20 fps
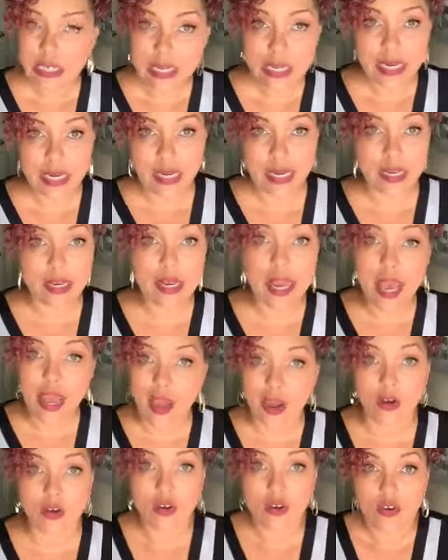to get it.
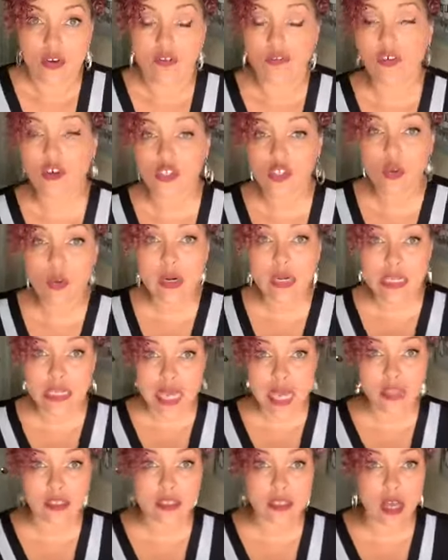Now, for a
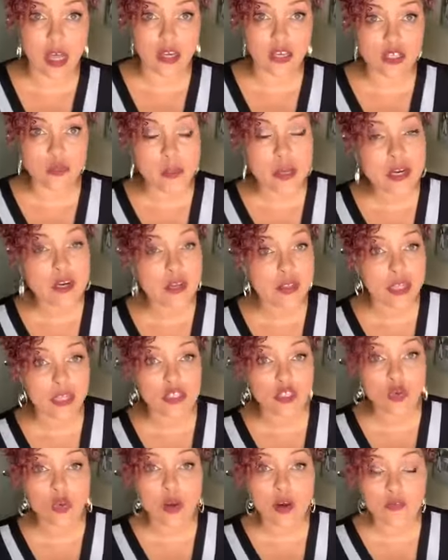$20,000 speaker,
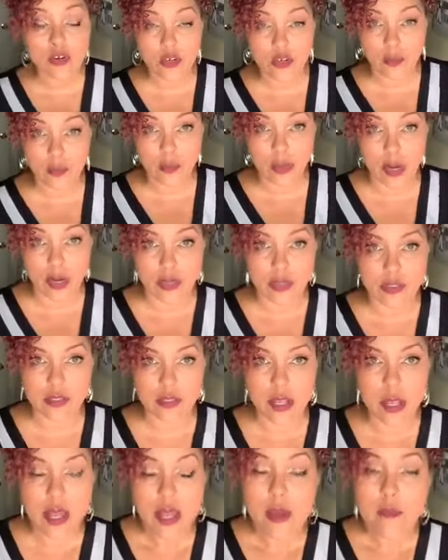that's 1200
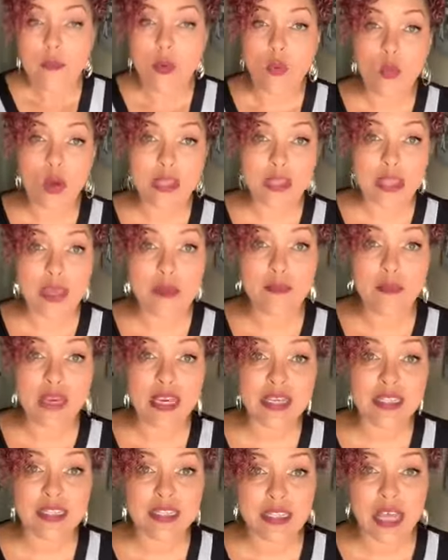bucks. But what that
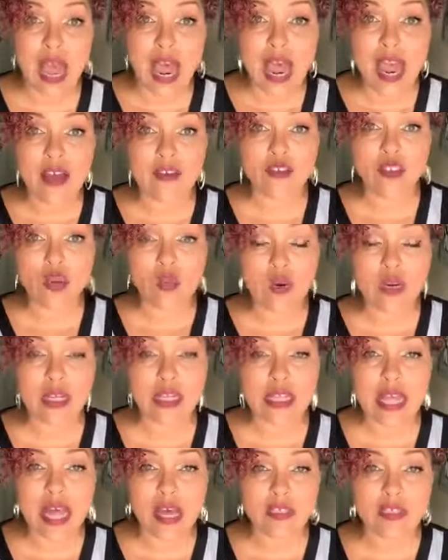means is I have
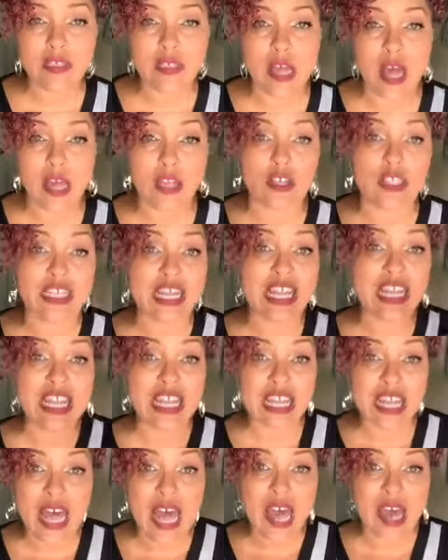$20,000
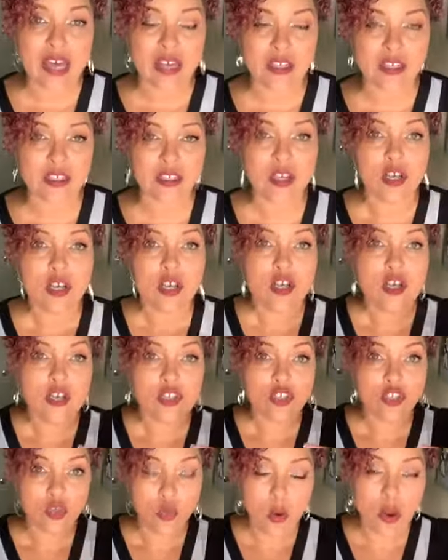less
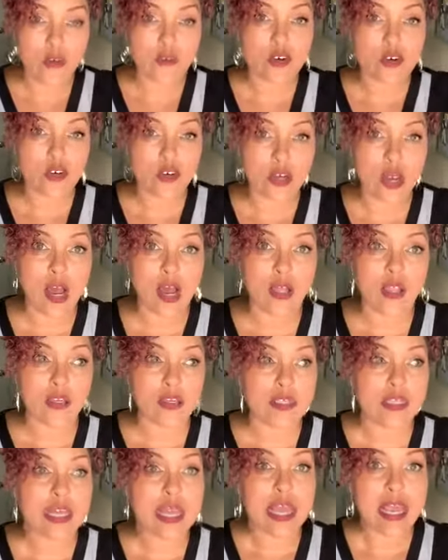
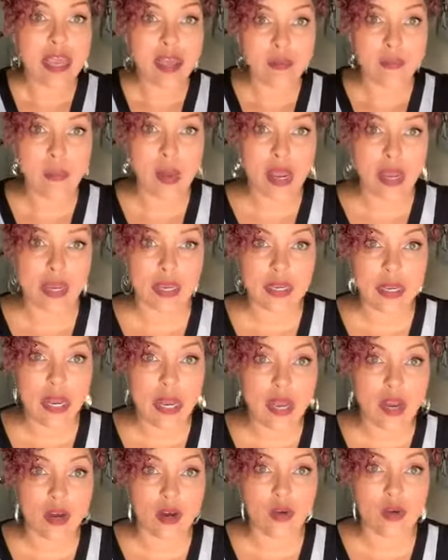$1,200 in my
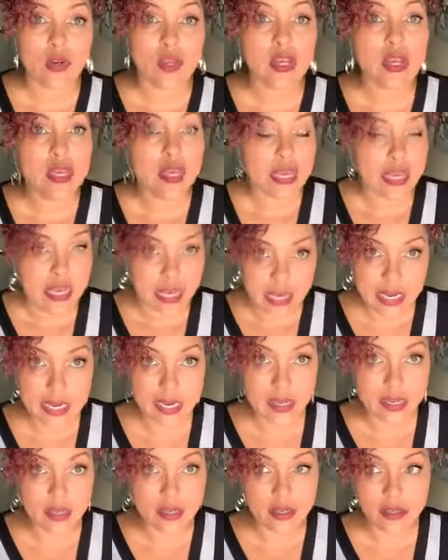account
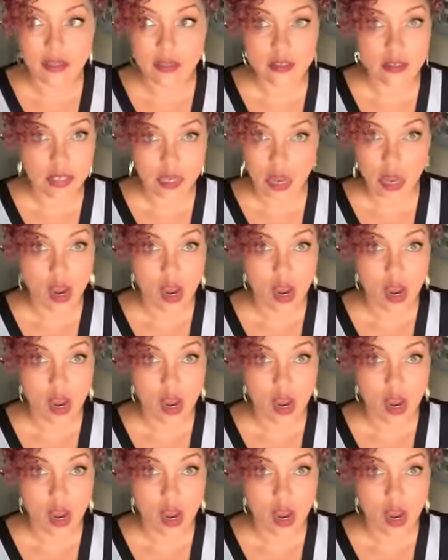in